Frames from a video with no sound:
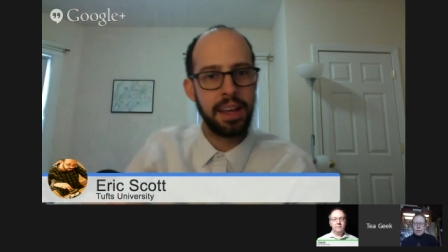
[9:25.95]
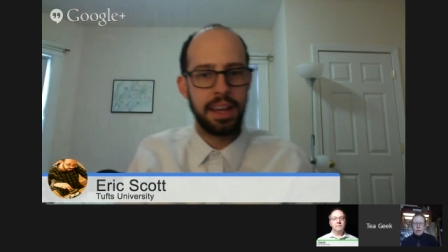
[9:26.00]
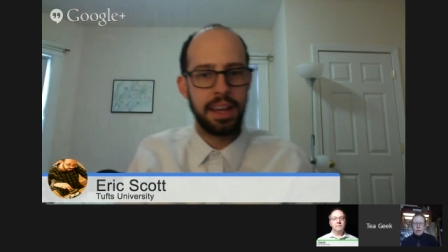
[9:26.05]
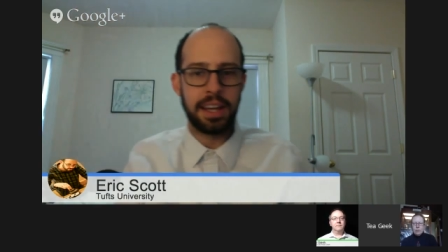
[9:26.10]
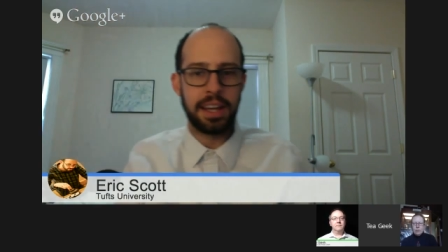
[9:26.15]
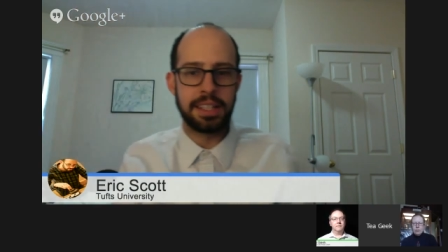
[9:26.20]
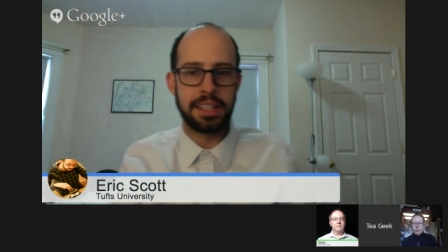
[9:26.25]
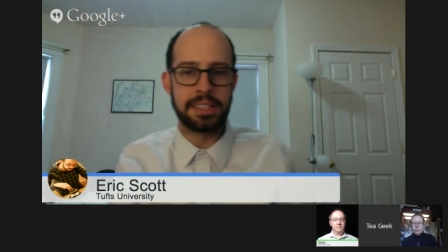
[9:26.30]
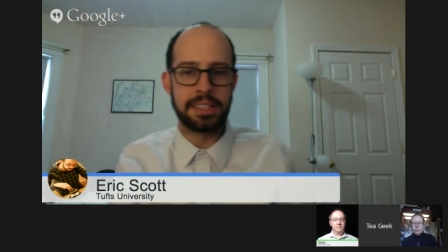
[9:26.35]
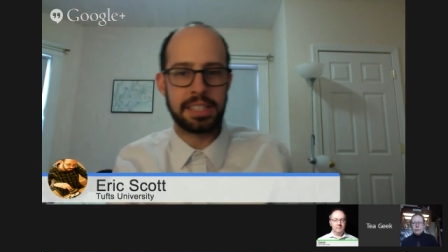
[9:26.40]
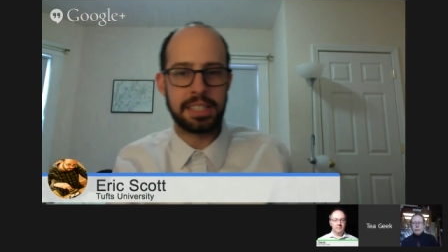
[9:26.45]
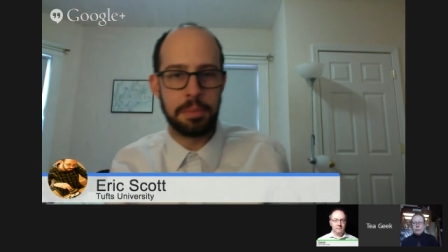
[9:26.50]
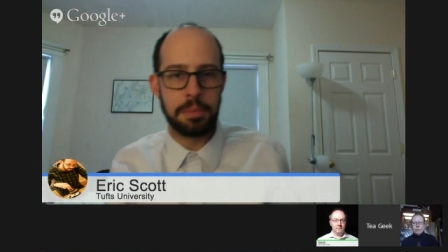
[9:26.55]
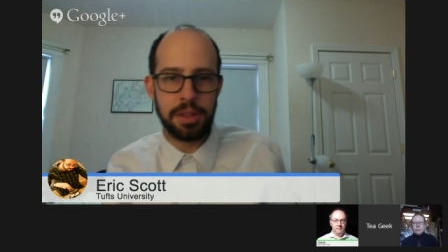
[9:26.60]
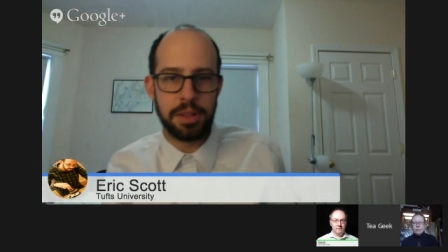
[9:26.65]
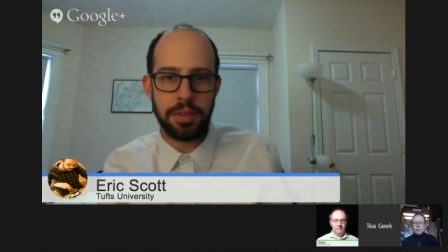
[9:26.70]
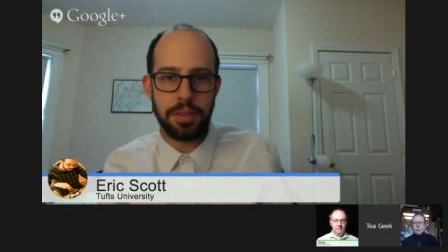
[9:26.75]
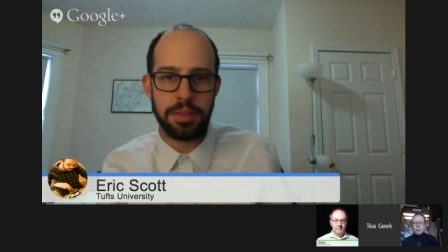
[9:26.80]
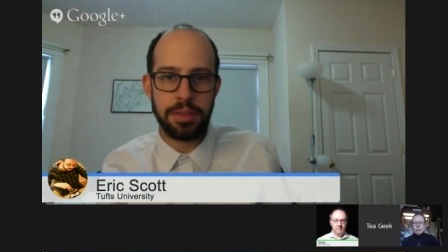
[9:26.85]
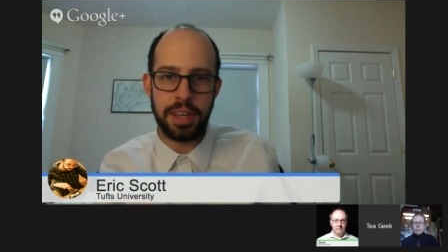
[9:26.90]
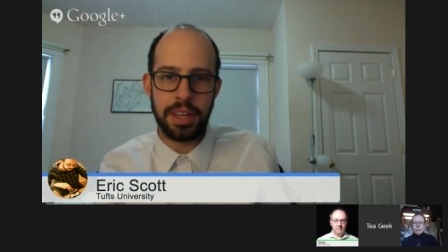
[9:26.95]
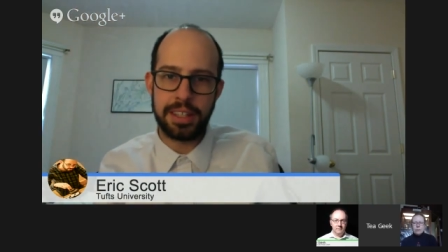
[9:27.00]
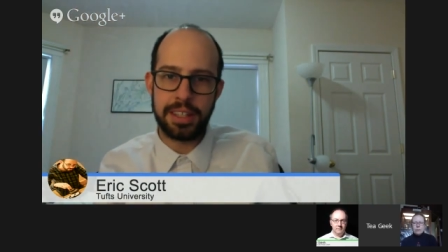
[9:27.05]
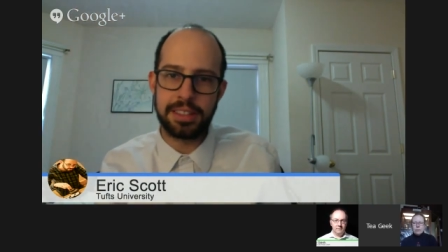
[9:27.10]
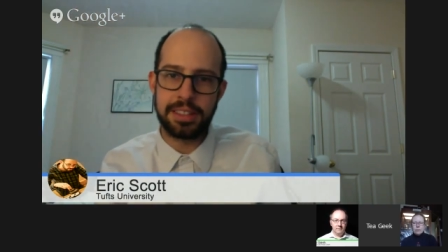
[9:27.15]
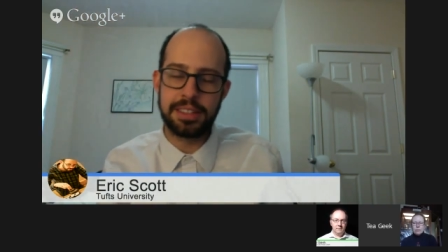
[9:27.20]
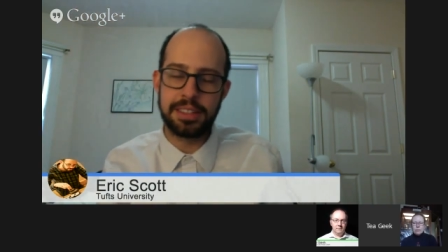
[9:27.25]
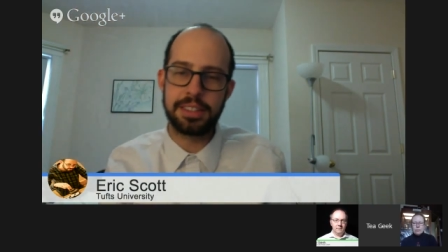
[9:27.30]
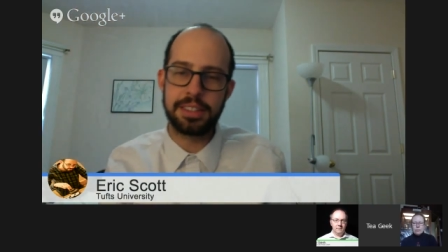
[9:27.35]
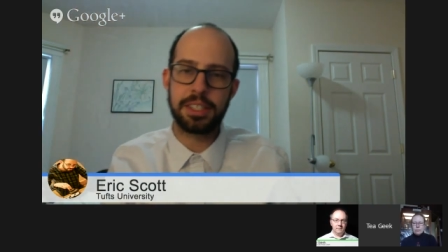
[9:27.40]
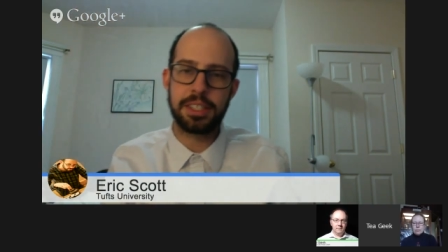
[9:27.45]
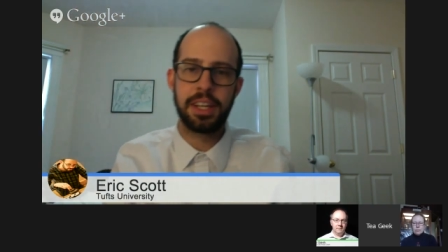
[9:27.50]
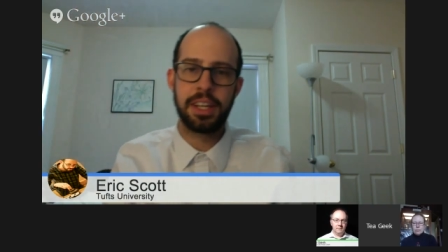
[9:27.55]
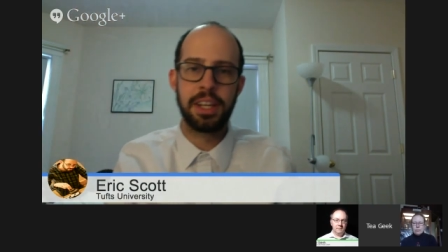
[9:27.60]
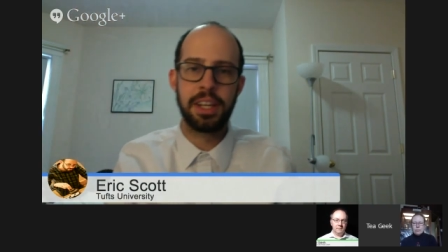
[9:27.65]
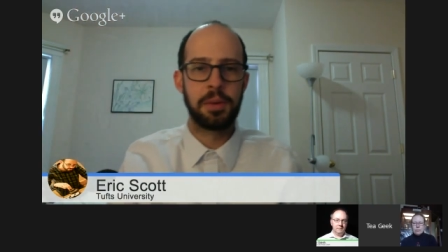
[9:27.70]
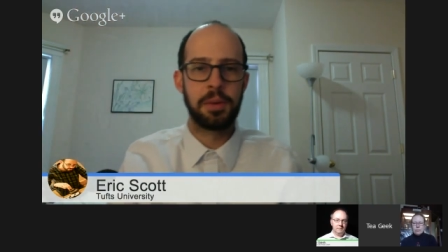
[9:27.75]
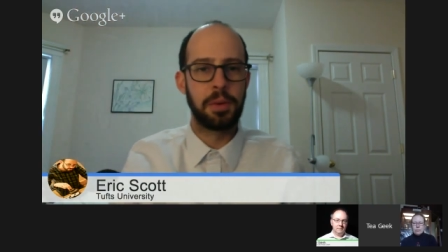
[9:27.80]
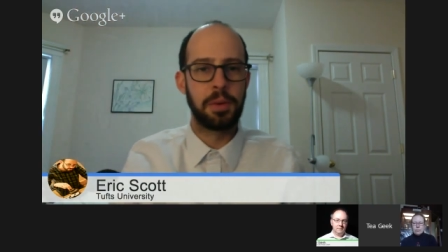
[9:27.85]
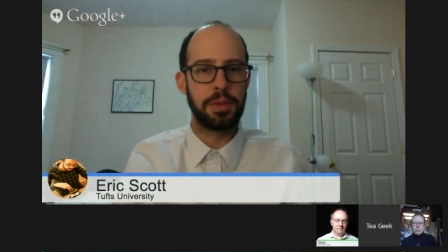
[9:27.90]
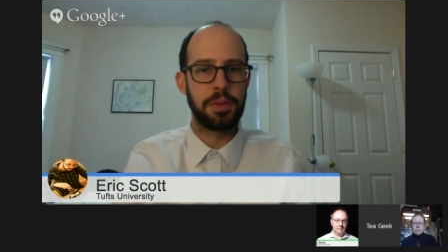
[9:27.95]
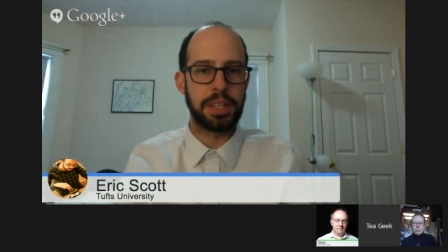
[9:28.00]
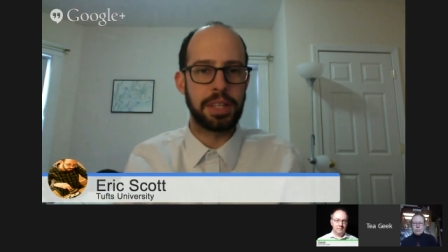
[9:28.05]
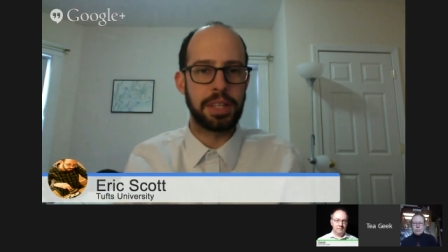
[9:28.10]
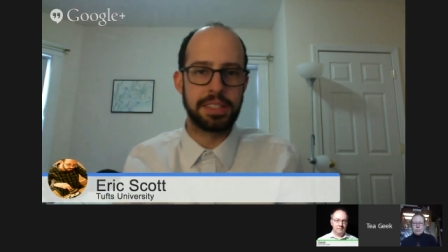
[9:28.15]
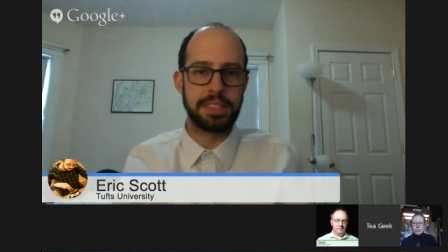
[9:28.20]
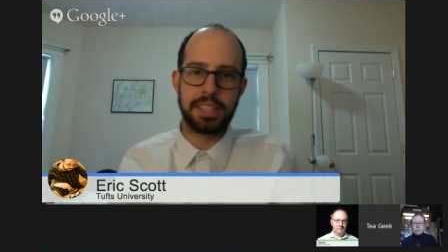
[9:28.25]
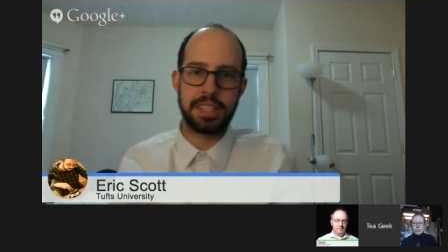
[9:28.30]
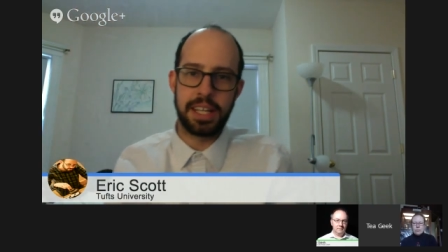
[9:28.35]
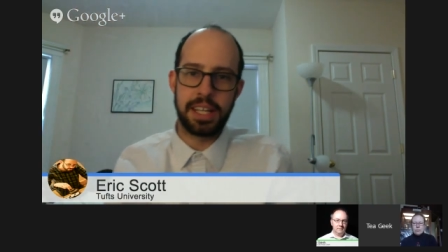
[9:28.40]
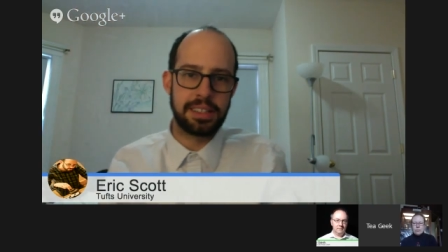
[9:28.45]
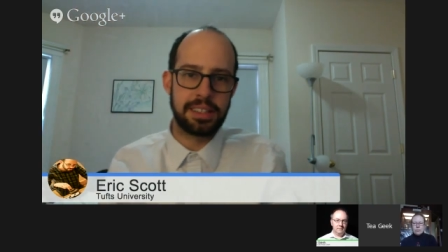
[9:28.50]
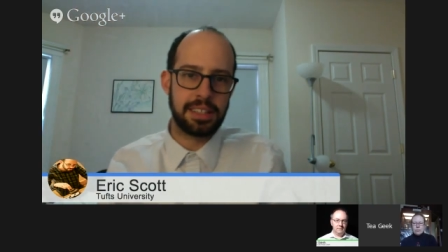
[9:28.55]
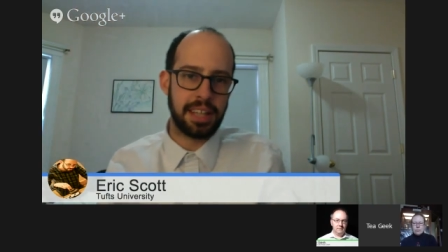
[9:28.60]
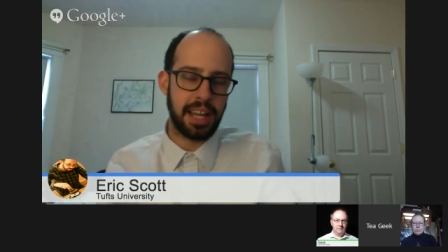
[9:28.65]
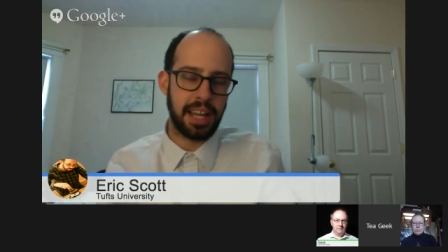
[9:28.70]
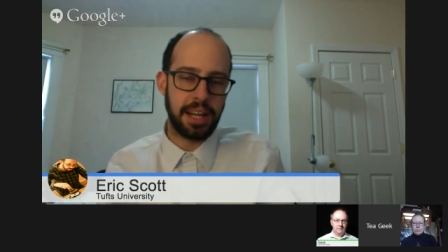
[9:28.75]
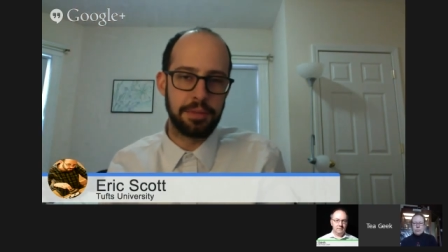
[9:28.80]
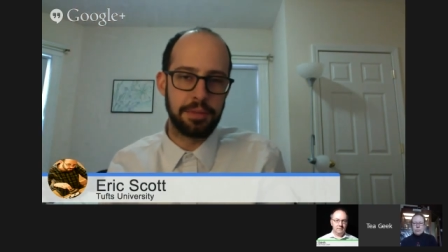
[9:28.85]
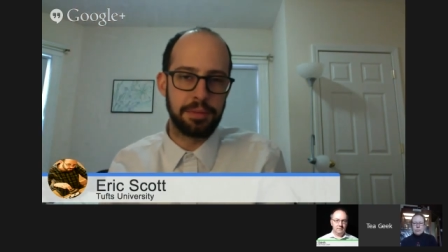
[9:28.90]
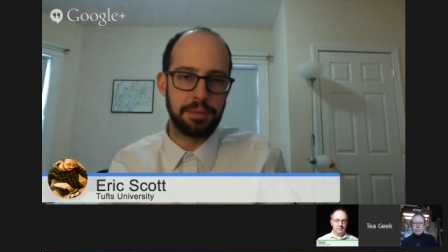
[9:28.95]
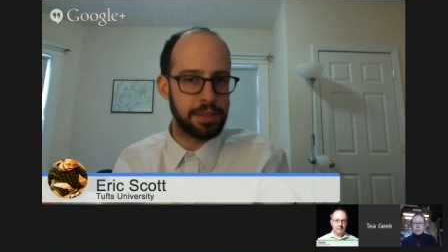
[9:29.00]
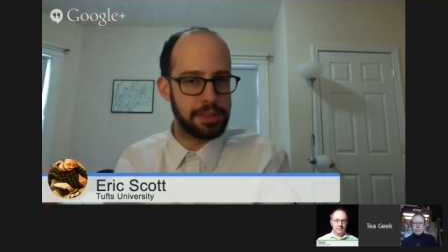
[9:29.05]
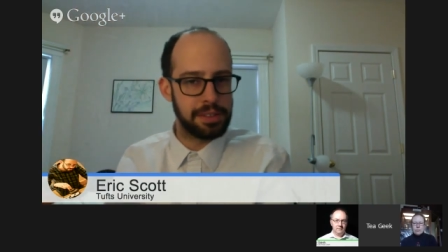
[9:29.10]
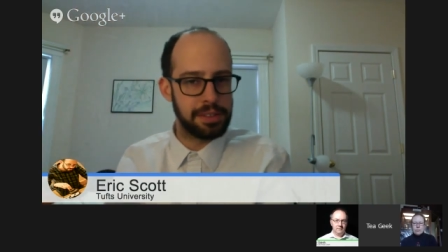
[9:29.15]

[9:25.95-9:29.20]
and then some of the things were things that I'd kind of